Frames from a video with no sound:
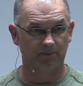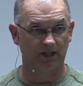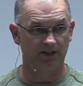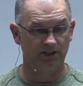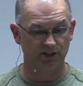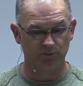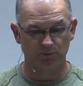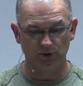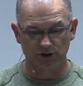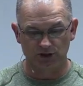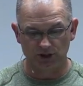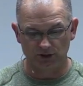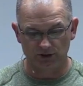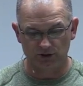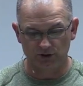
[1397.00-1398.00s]
This book
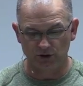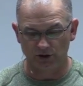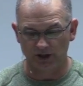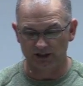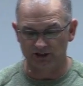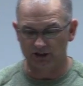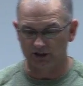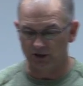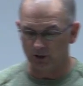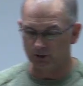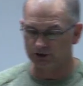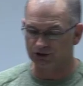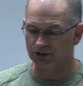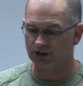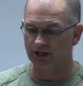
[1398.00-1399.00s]
should draw us
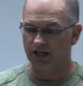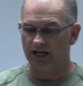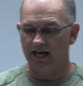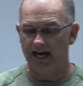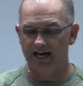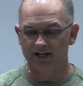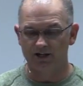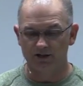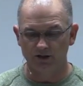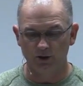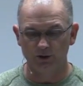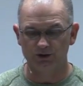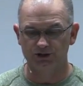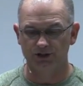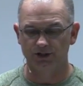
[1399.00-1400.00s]
closer and
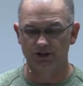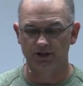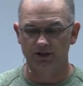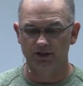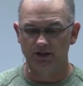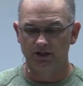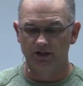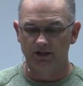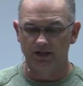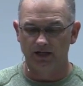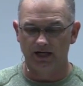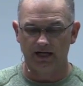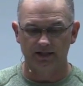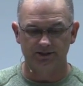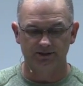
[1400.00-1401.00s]
closer
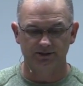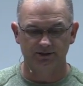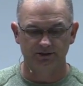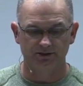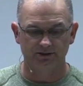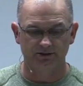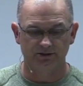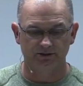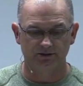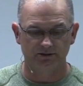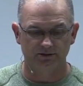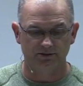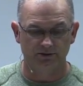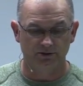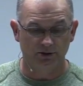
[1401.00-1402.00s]
uh,
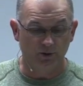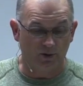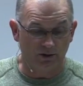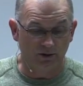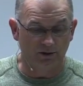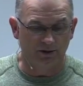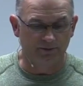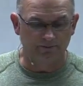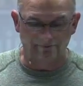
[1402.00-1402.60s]
to our Lord.